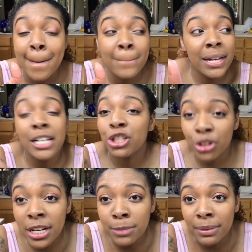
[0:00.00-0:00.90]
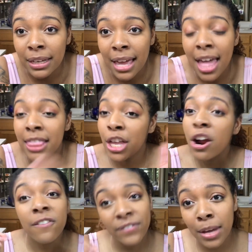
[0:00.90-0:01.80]
Because trust me, there
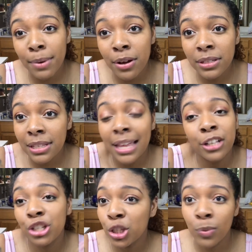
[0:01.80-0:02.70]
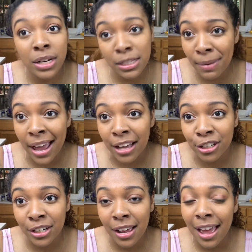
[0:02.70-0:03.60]
are females that just want to
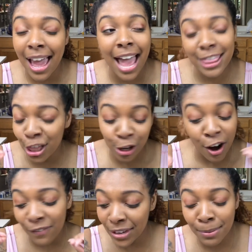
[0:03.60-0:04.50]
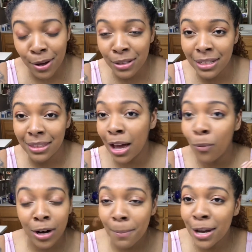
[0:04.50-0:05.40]
smash. And then there are females that
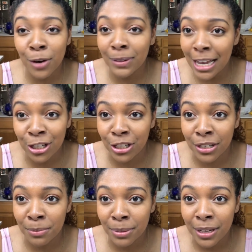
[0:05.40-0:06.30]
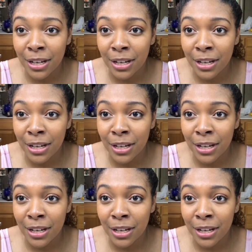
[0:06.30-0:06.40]
want to be in a relationship.